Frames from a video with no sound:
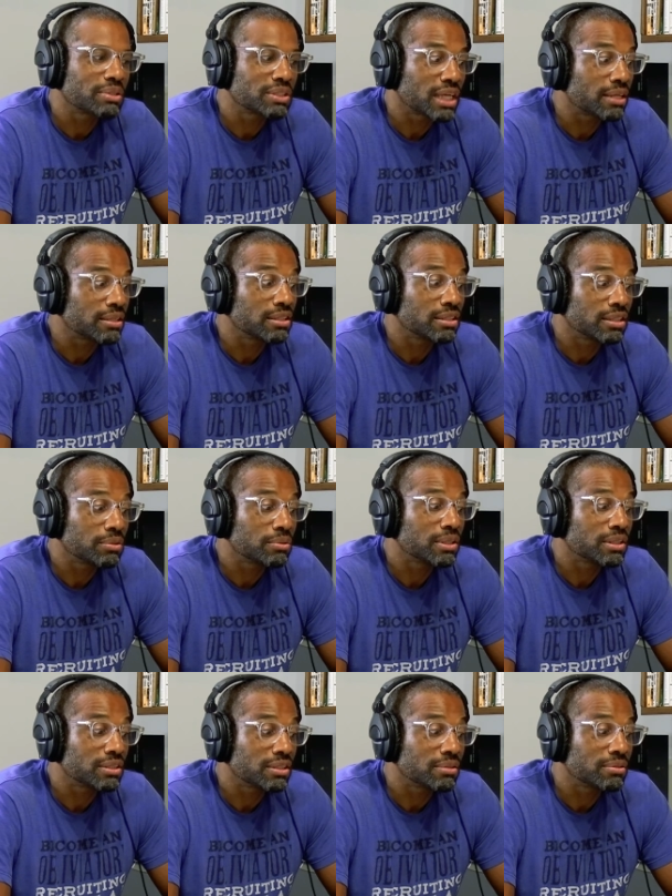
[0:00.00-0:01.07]
He's like, you know
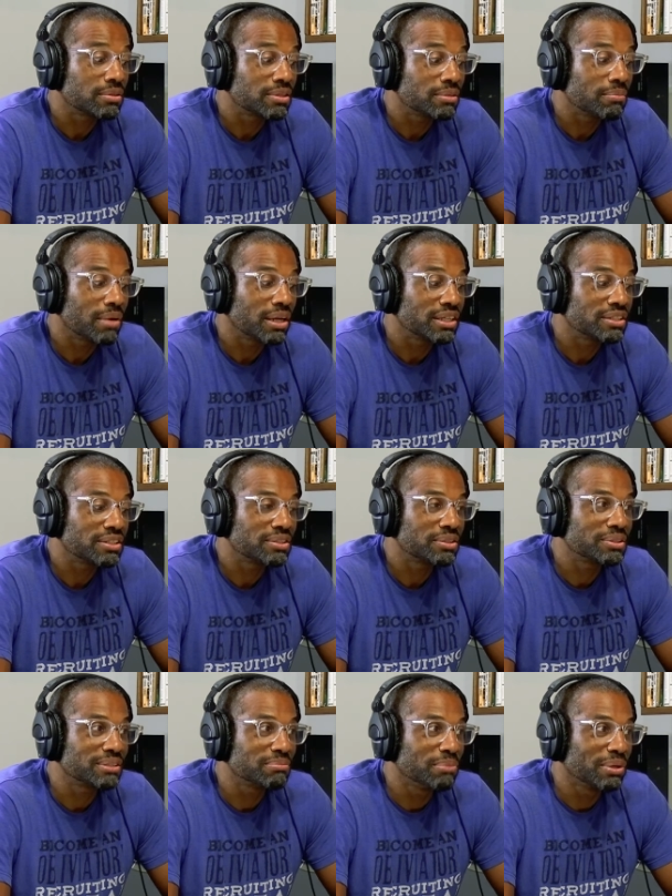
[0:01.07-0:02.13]
what, you, you might need to
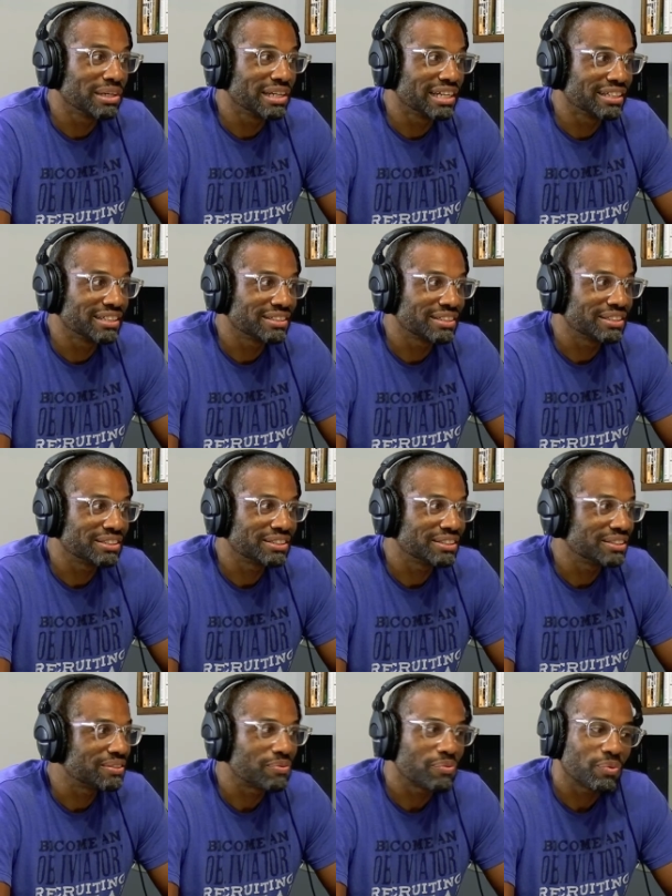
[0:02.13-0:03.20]
do some modeling because
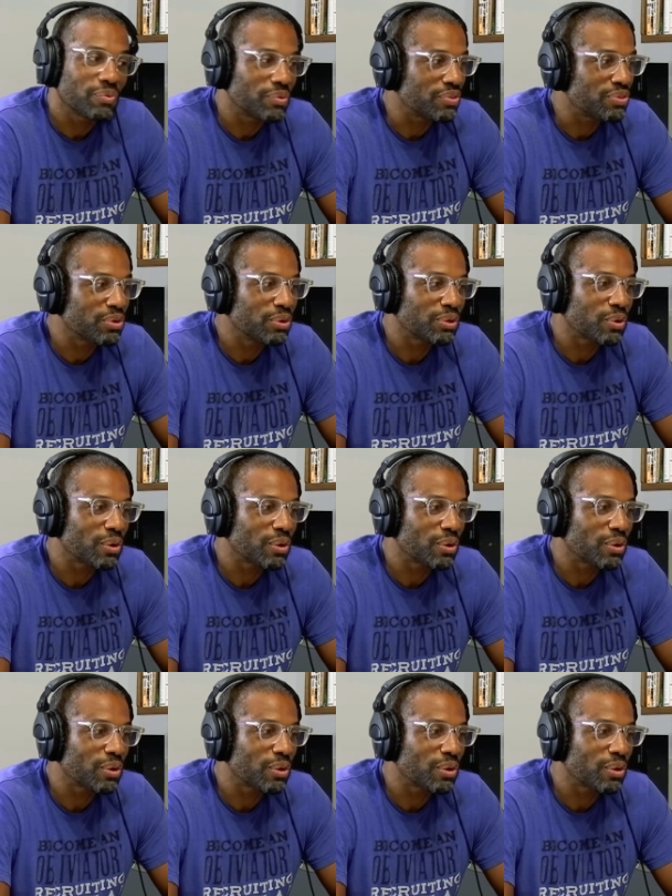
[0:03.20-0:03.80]
with your